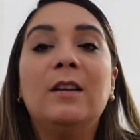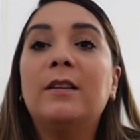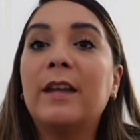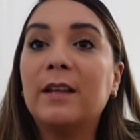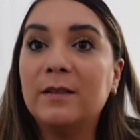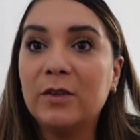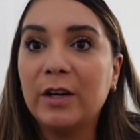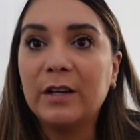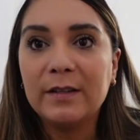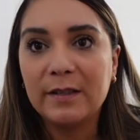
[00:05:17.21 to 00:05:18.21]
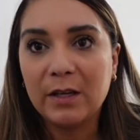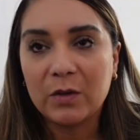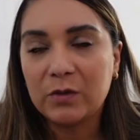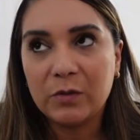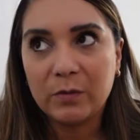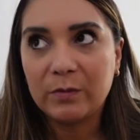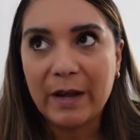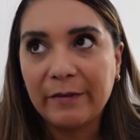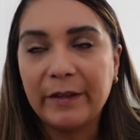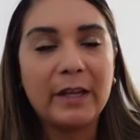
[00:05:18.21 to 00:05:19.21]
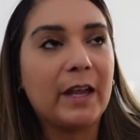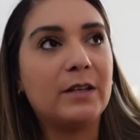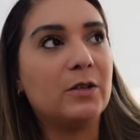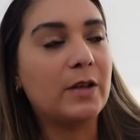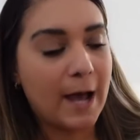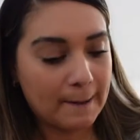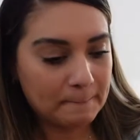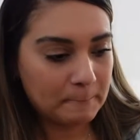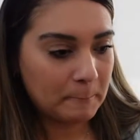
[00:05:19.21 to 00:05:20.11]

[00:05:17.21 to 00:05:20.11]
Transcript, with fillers: Like in certain casinos, you definitely can't do that.